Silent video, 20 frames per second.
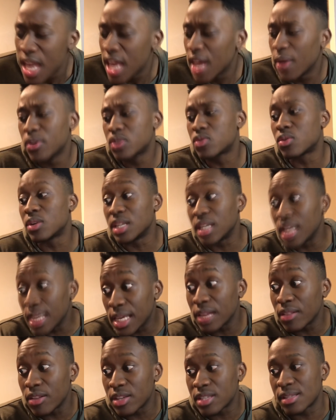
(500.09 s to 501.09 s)
It was
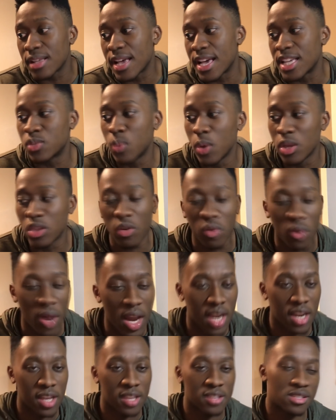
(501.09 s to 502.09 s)
ridiculous last week, the
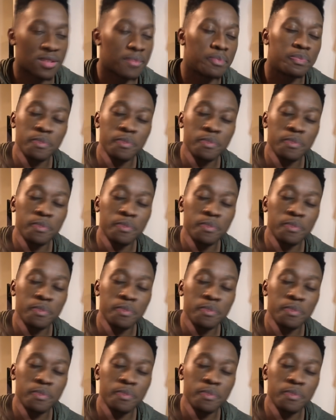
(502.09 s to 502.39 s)
ratings.